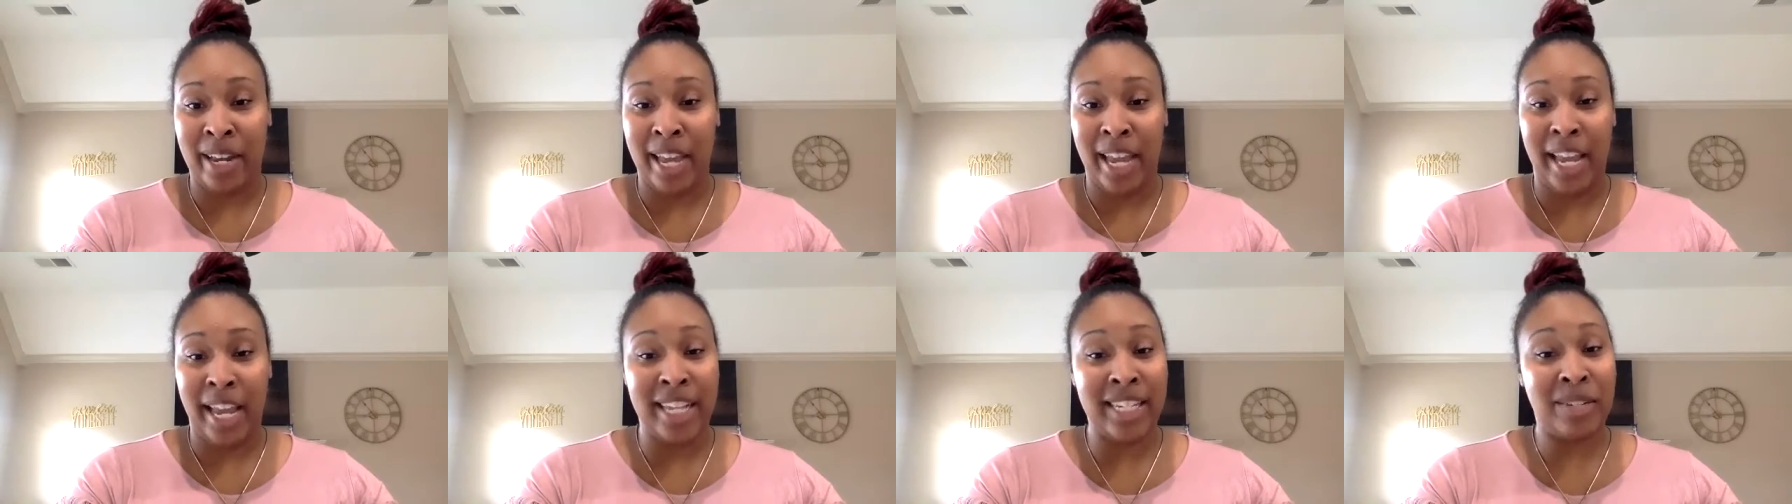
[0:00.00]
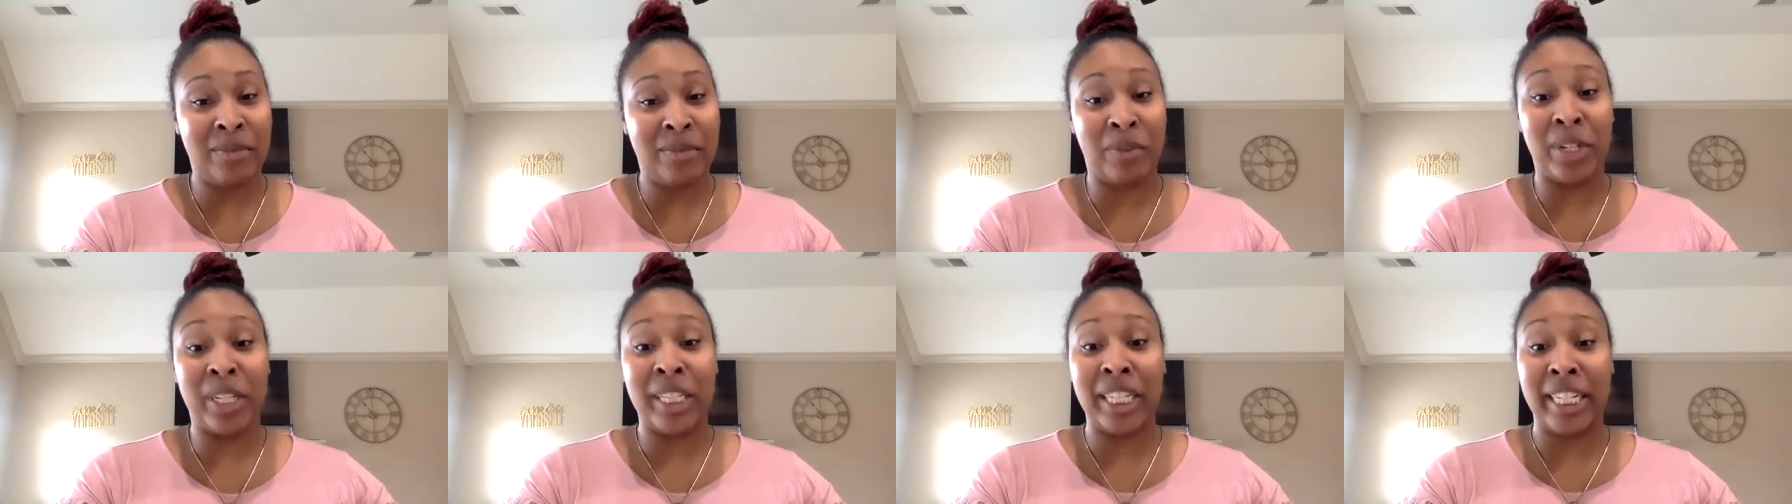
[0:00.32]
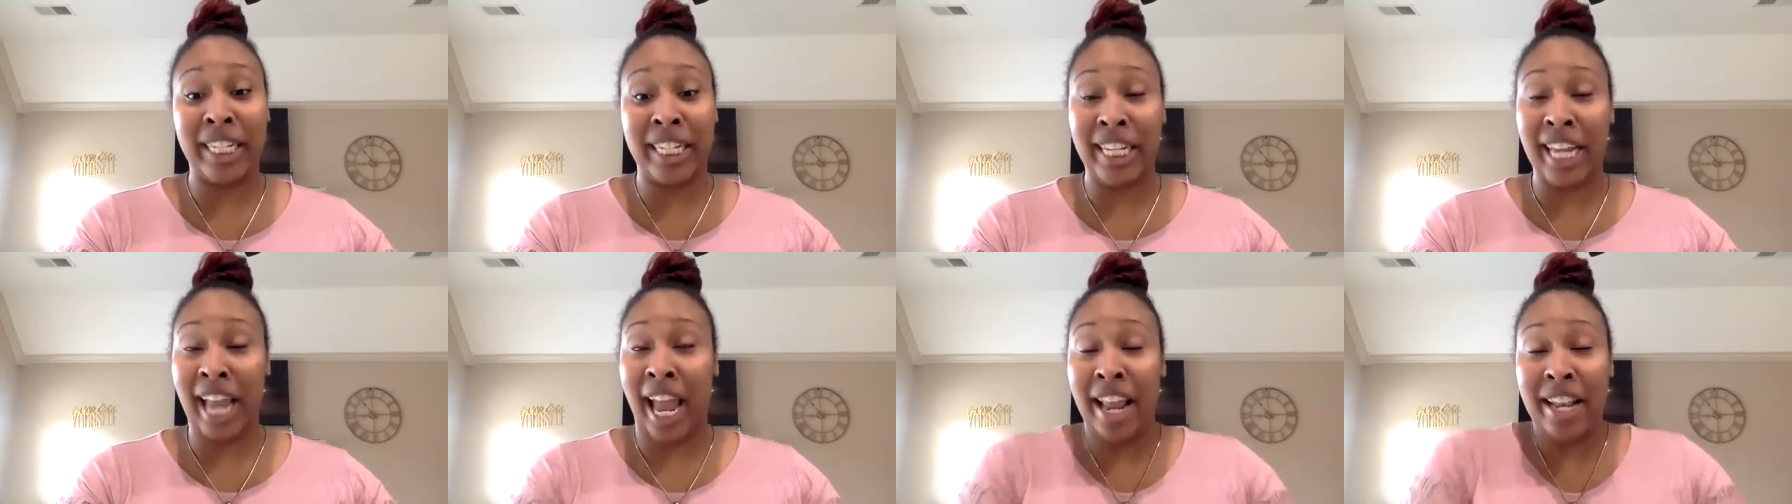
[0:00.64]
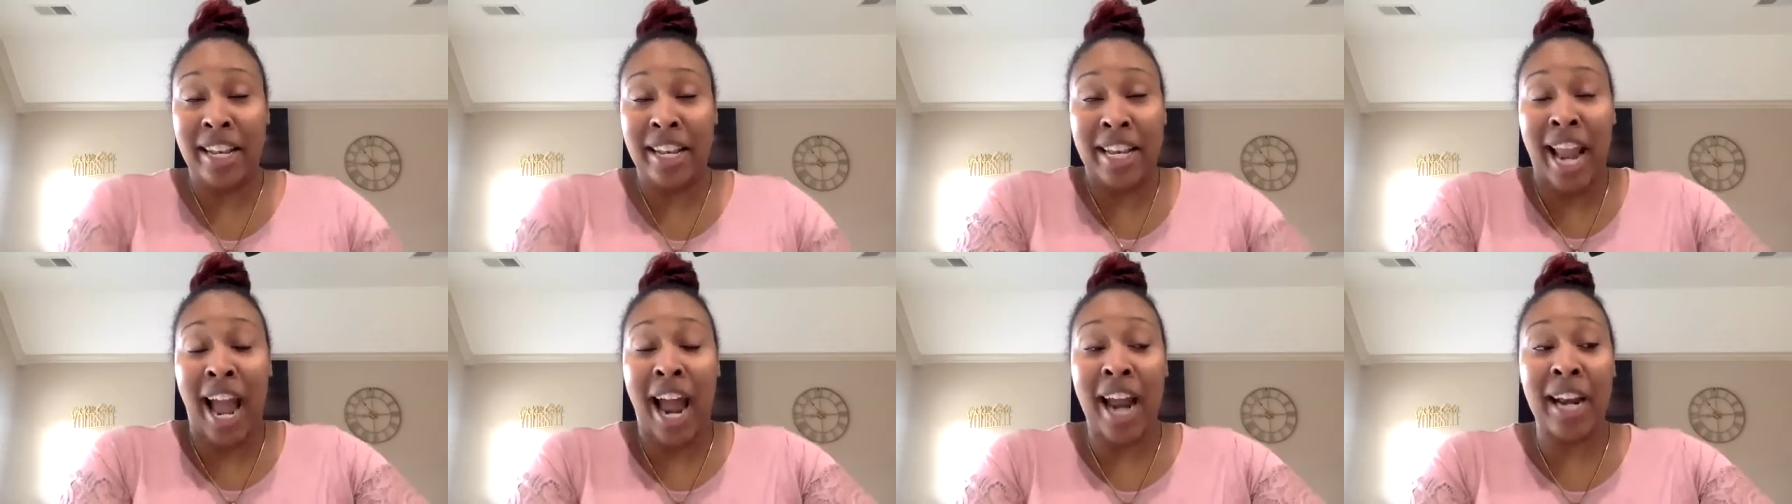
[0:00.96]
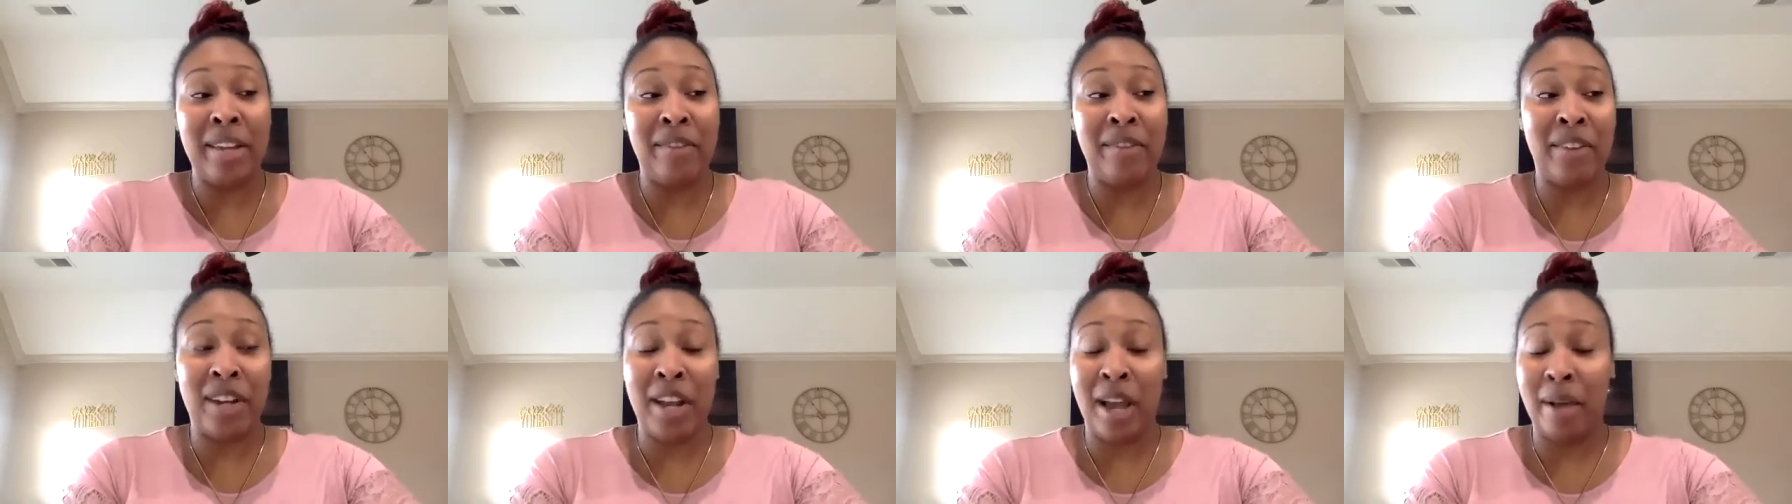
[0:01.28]
It's really not
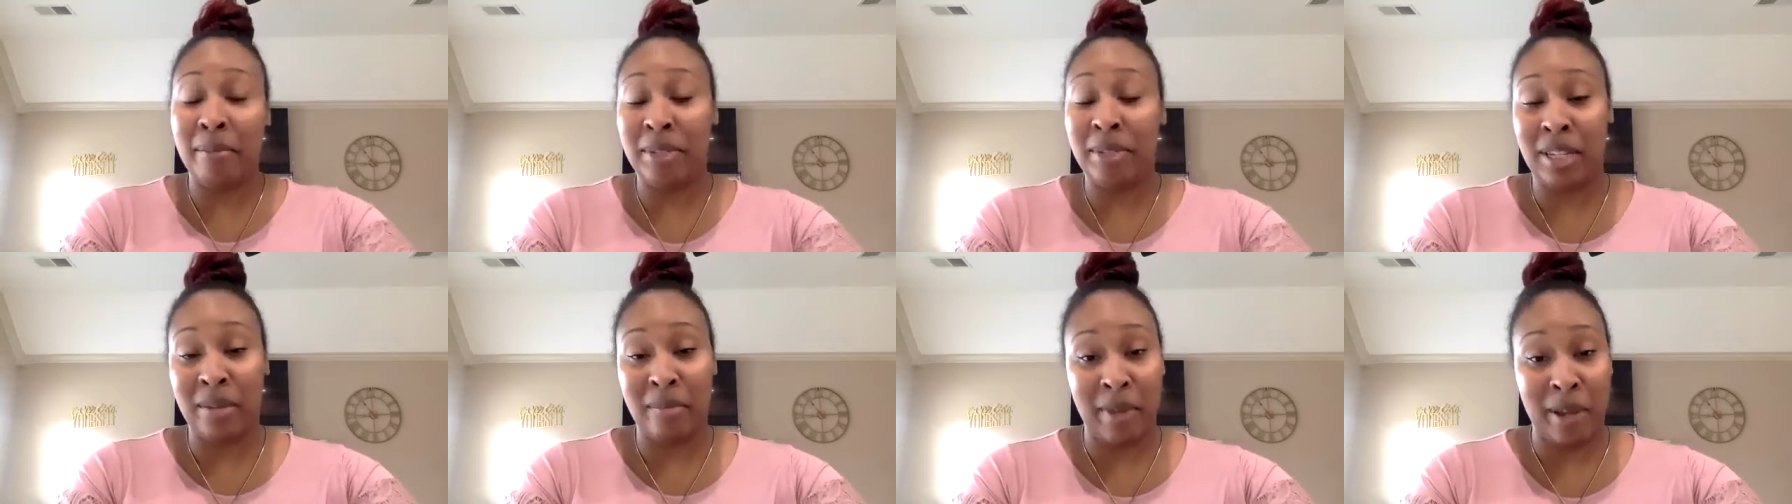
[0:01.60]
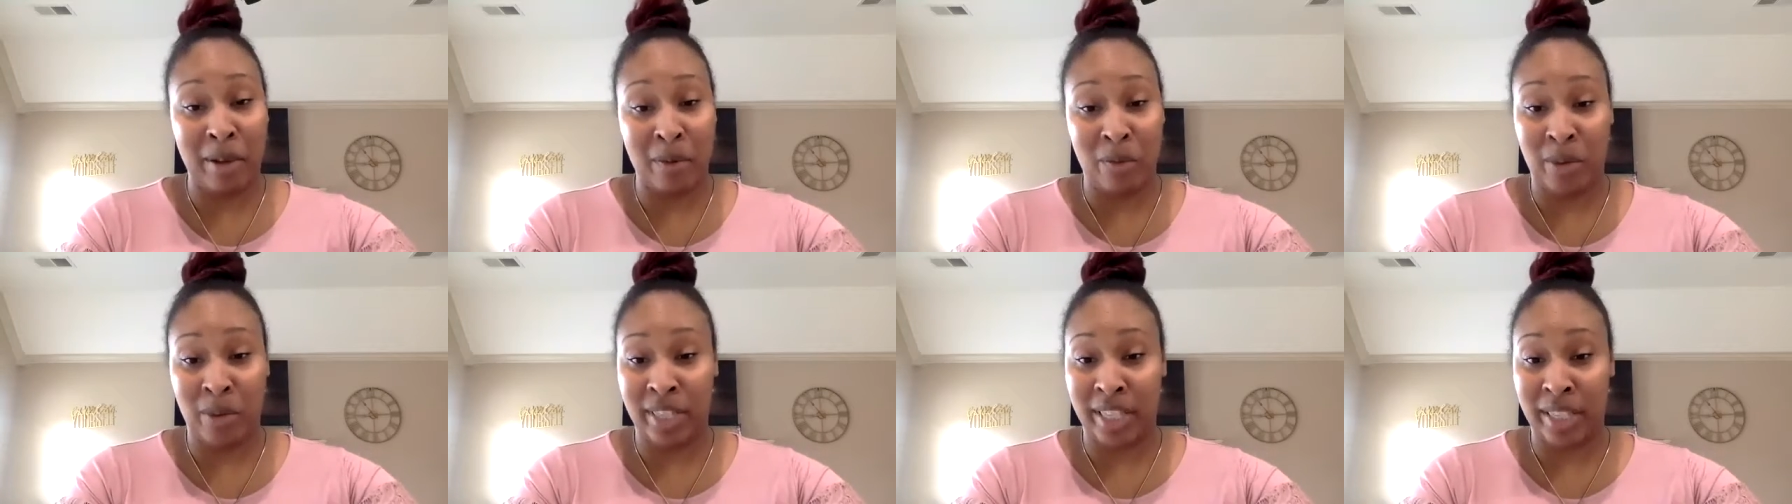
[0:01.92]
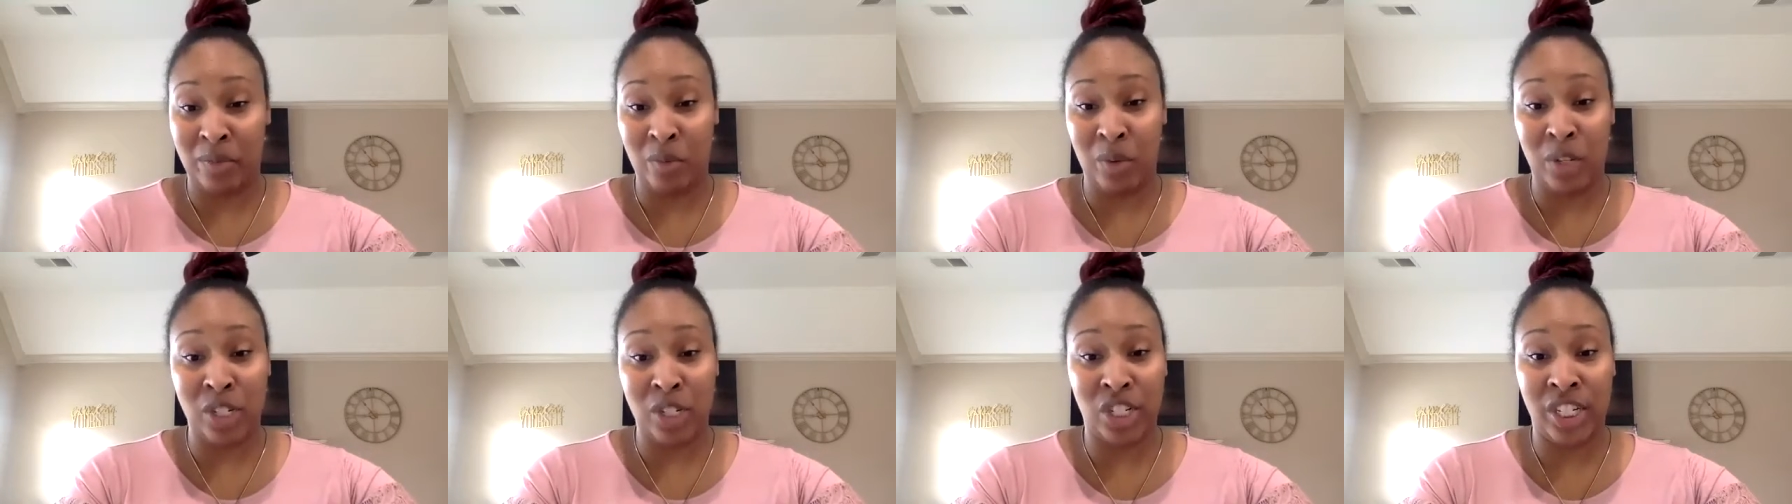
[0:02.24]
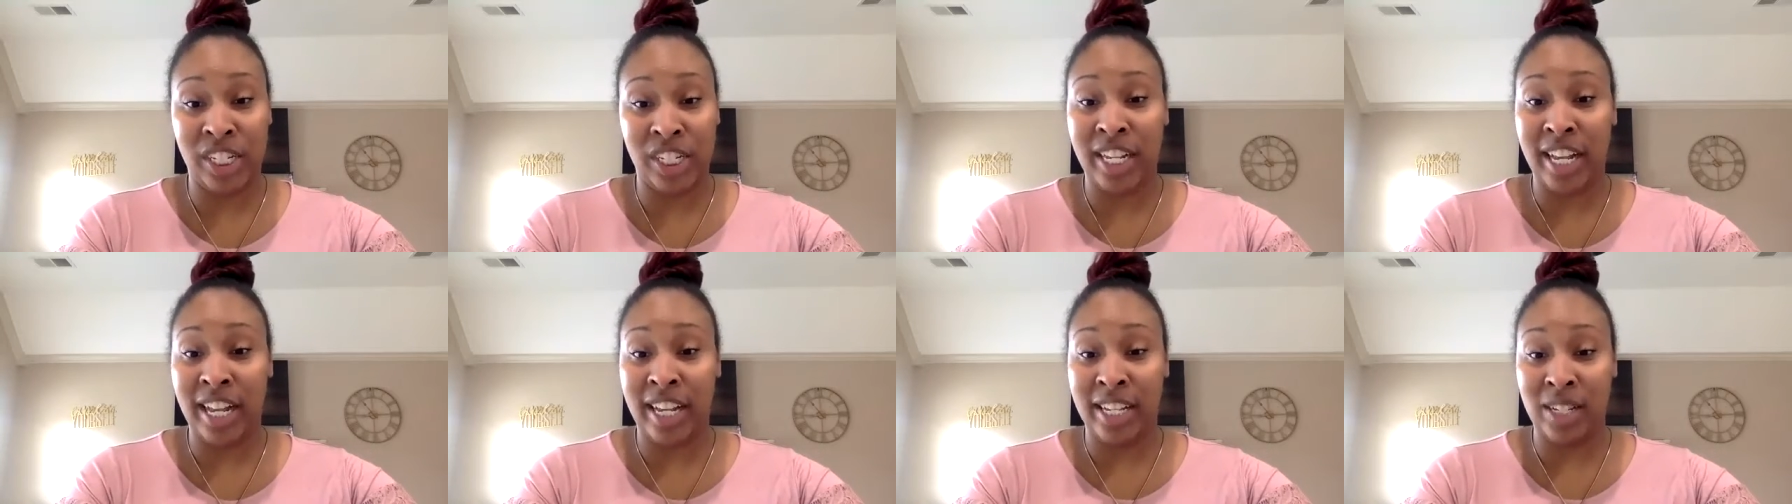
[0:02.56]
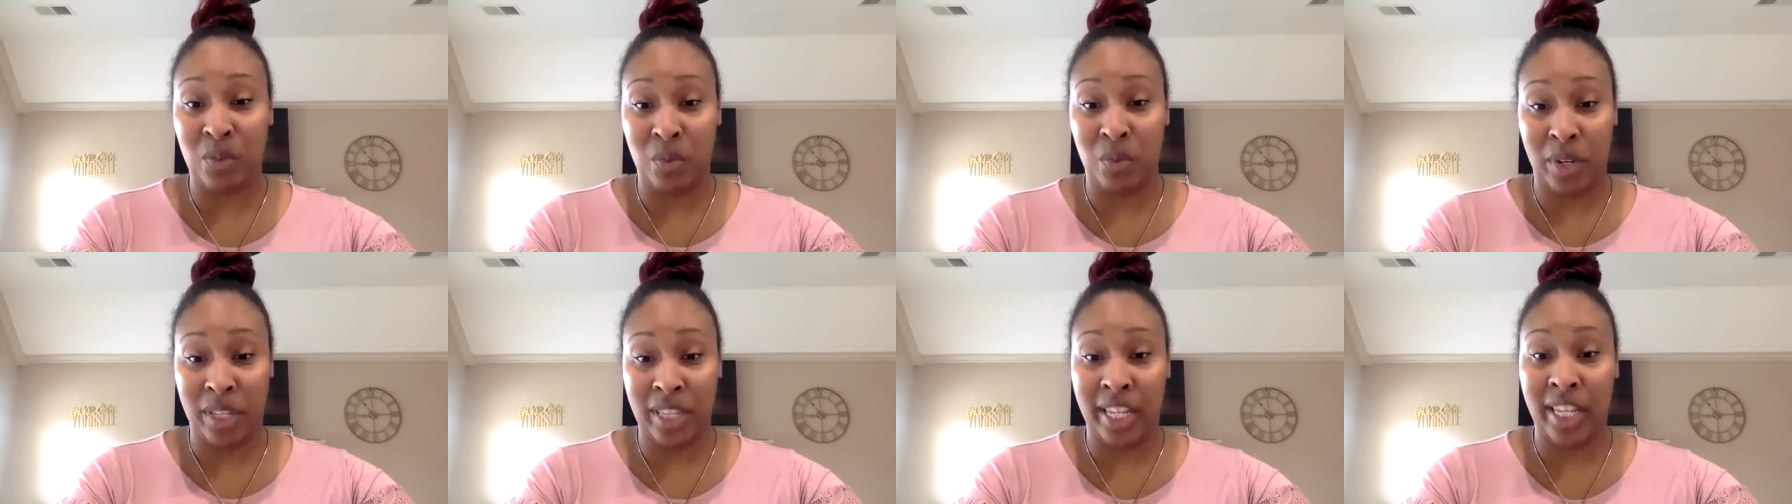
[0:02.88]
even up to me what she does
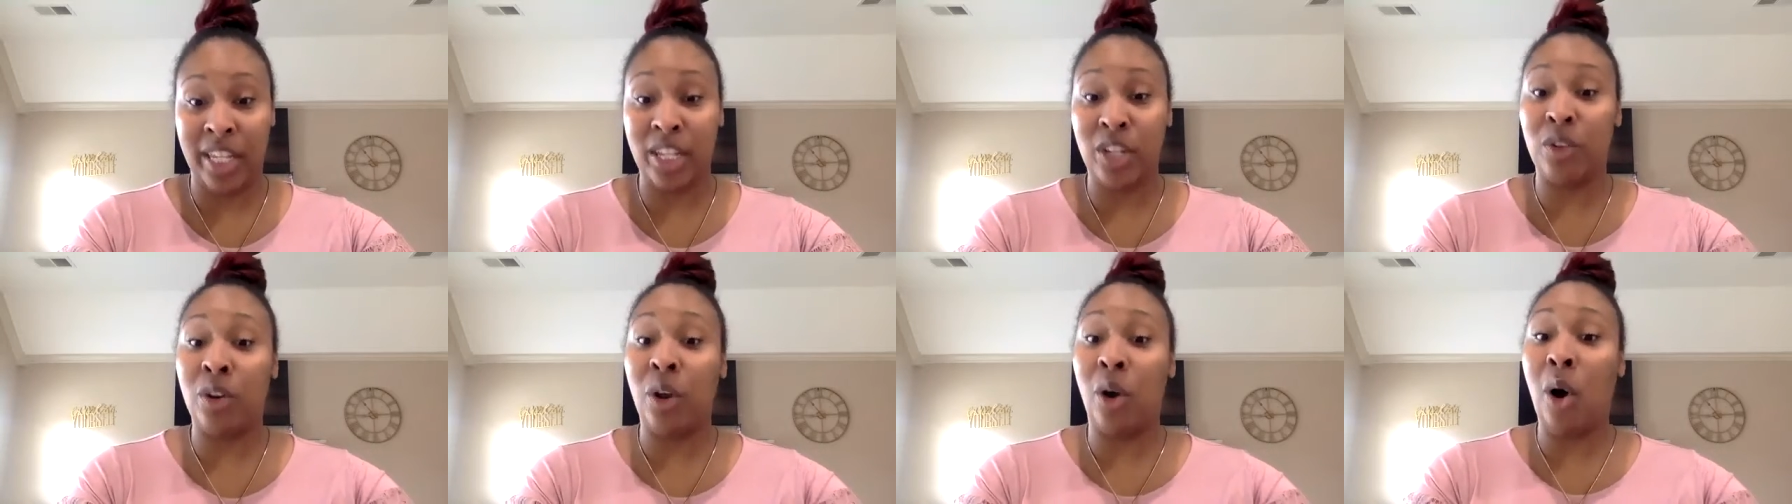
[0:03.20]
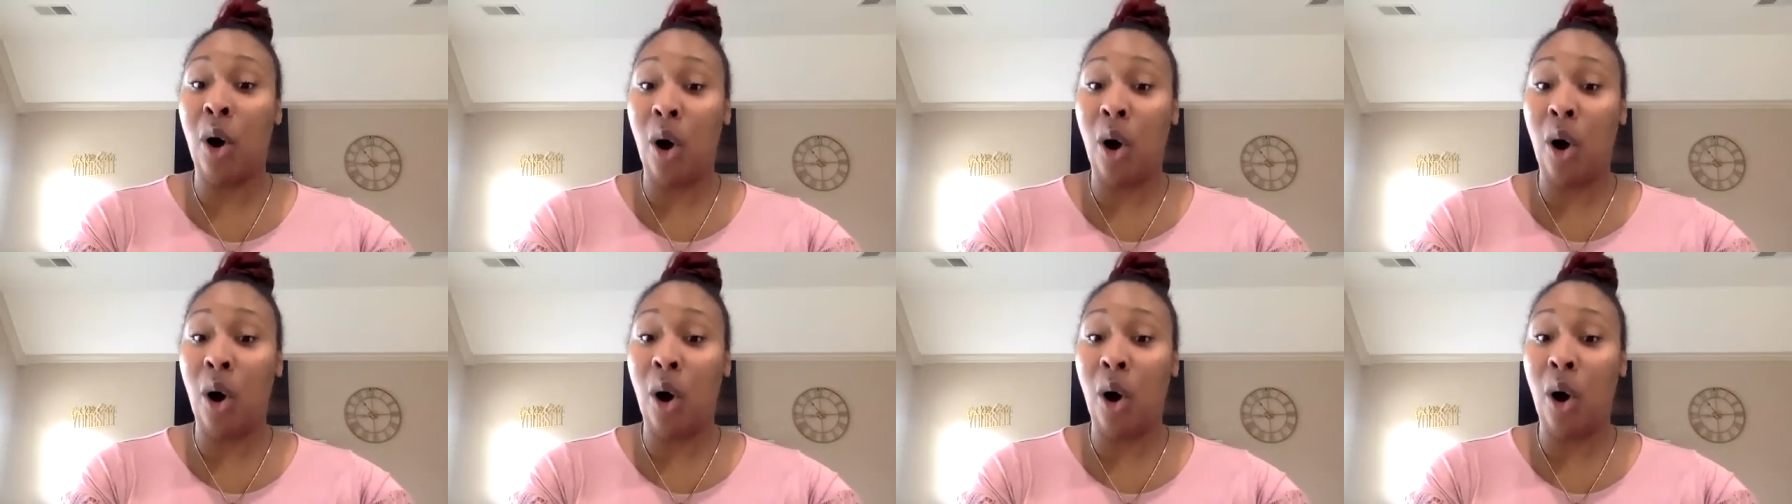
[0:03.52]
with it.